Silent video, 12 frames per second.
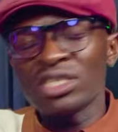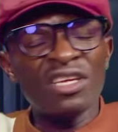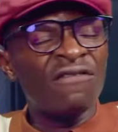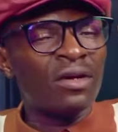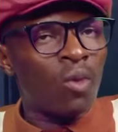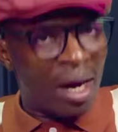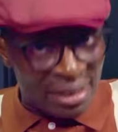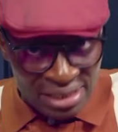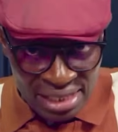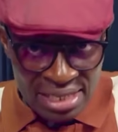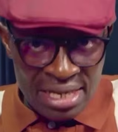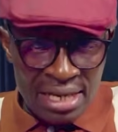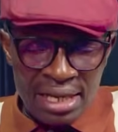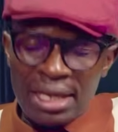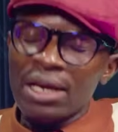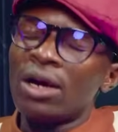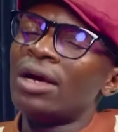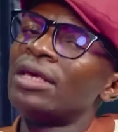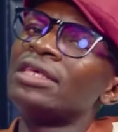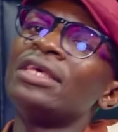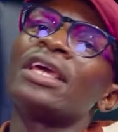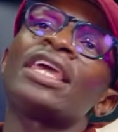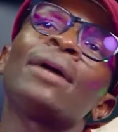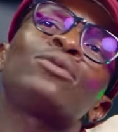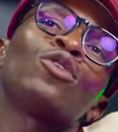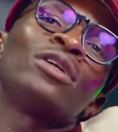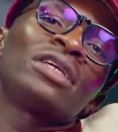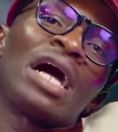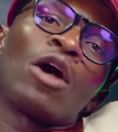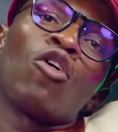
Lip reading: not even one day. He kept on